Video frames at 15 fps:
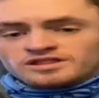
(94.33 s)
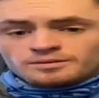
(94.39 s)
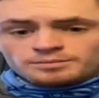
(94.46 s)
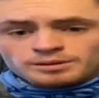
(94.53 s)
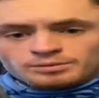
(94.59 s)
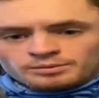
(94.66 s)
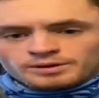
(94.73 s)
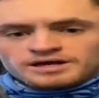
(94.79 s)

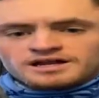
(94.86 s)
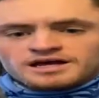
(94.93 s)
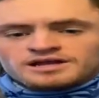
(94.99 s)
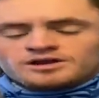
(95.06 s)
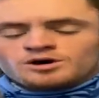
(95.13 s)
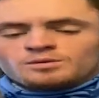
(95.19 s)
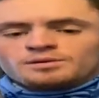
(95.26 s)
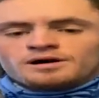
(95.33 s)
that people might
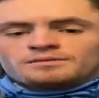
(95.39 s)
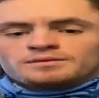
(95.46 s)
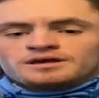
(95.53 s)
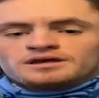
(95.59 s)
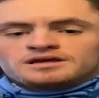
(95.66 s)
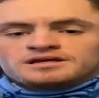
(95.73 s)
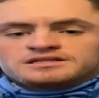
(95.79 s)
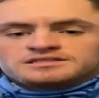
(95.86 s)
not know about
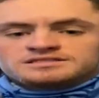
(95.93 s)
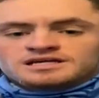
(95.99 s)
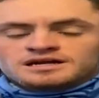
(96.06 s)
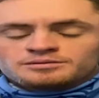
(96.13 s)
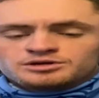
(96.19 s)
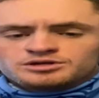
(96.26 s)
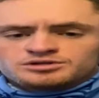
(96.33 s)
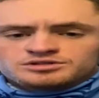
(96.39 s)
me is
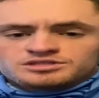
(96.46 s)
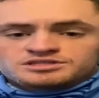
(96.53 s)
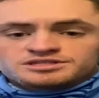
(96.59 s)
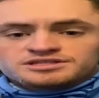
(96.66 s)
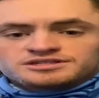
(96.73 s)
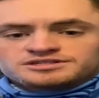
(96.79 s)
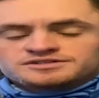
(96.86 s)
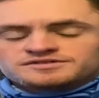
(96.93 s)
that I'm a huge
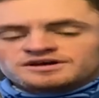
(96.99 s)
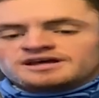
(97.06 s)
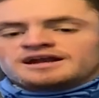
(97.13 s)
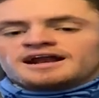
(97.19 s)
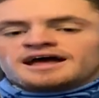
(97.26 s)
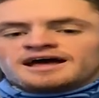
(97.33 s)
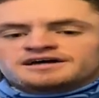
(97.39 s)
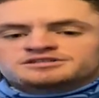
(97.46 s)
Steelers
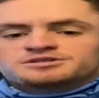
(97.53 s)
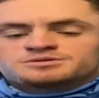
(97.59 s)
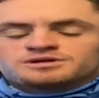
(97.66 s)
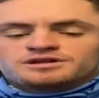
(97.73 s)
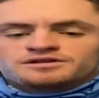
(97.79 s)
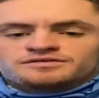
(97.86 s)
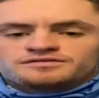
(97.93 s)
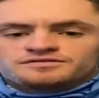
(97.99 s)
fan, and I actually
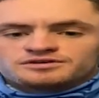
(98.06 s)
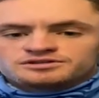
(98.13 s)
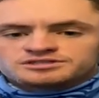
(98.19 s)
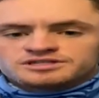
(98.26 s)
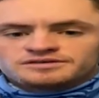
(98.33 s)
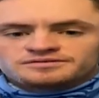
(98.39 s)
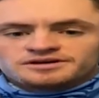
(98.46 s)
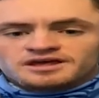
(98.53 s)
went to the
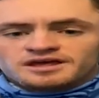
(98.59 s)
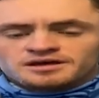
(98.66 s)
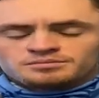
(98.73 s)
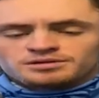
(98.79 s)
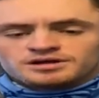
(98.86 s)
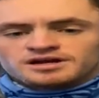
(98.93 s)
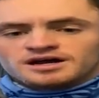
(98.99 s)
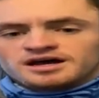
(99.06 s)
first ever
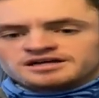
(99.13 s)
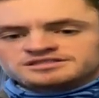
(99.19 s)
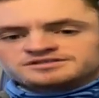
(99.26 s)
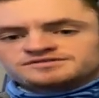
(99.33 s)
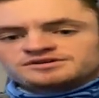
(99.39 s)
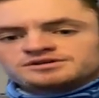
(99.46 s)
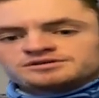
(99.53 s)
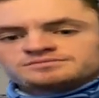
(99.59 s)
game played at
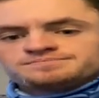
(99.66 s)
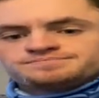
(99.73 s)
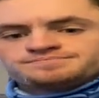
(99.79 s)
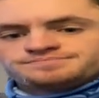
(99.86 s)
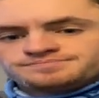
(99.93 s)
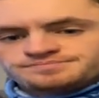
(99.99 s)
Heinz Field.